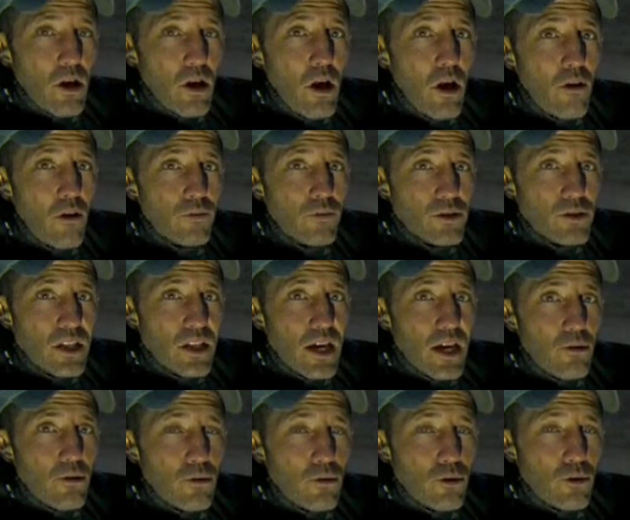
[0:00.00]
the calf
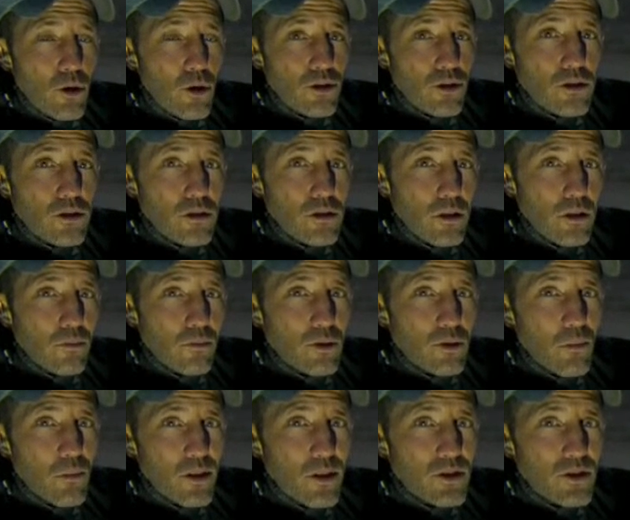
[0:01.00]
was there or not until
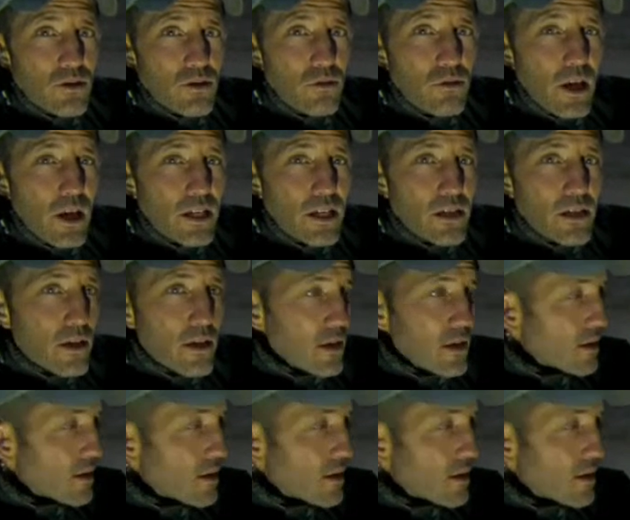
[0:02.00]
it was much too late